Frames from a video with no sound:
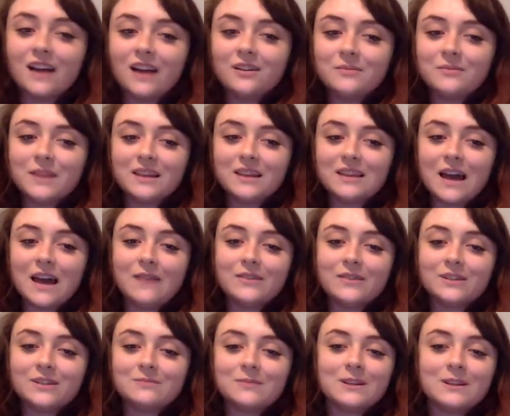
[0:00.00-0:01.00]
make that
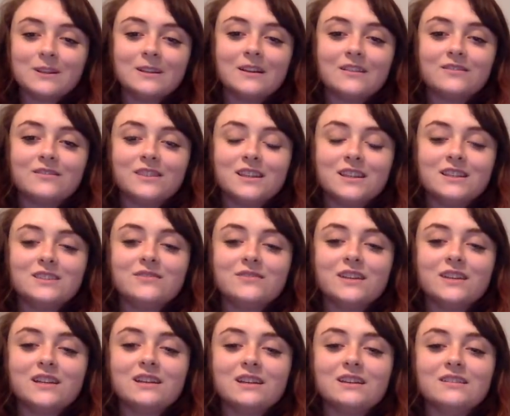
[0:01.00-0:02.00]
much money off these
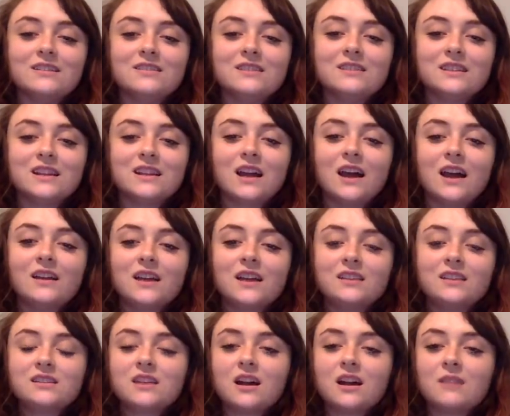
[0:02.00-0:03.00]
videos, and
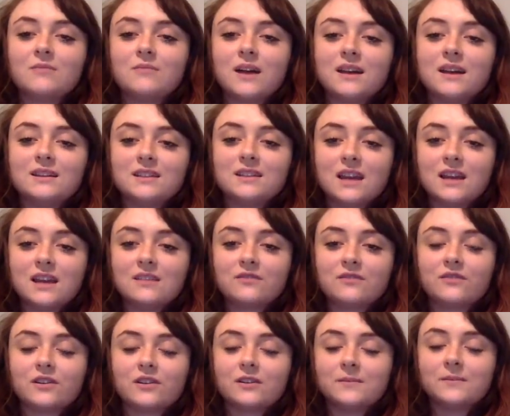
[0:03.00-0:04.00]
that's not my intent
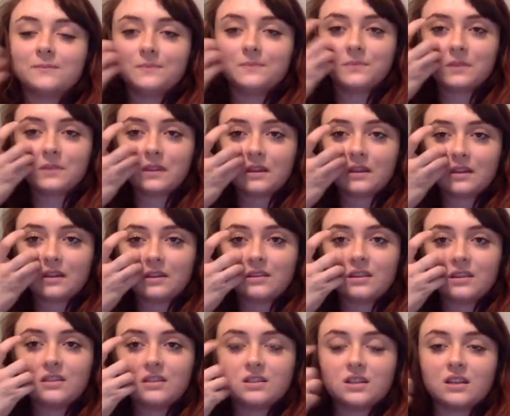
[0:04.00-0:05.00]
for
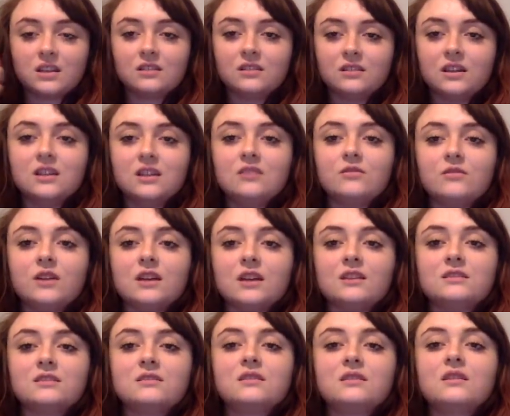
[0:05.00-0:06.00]
this channel
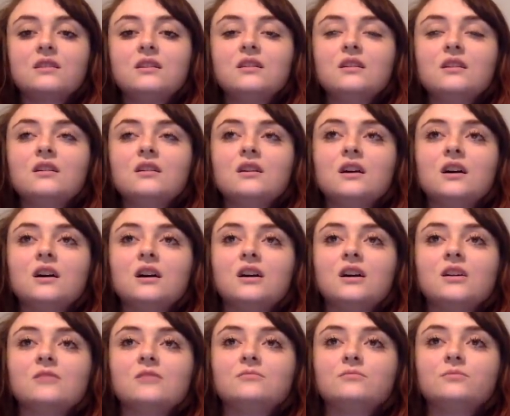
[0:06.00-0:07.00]
anyways.
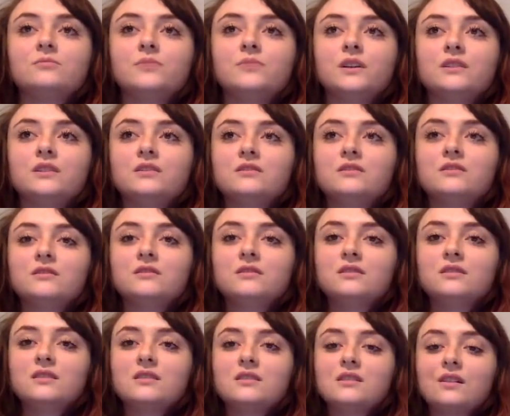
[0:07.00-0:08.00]
But
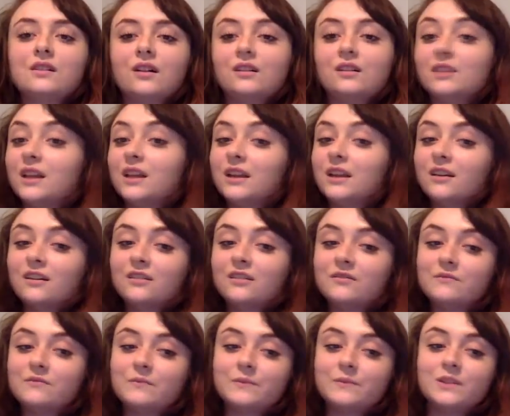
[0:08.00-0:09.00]
a
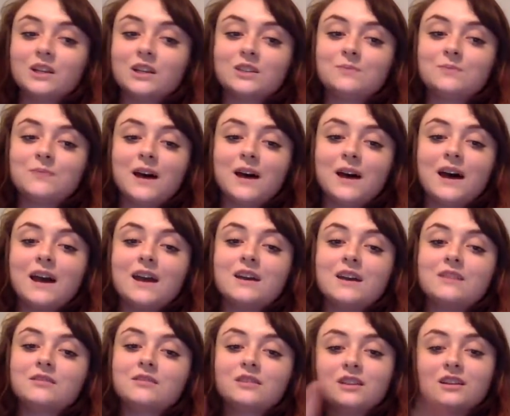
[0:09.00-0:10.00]
little, just
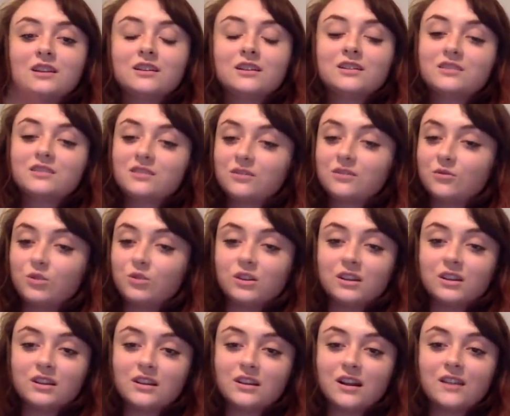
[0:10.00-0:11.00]
by
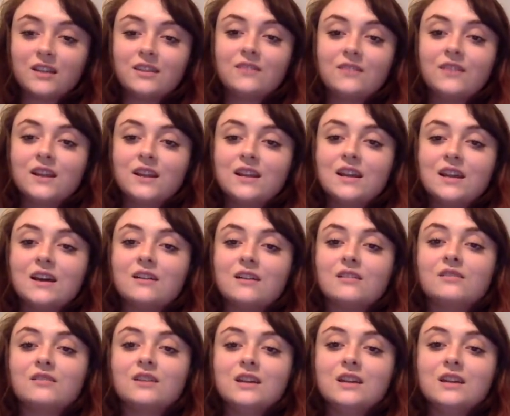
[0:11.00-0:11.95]
clicking on the video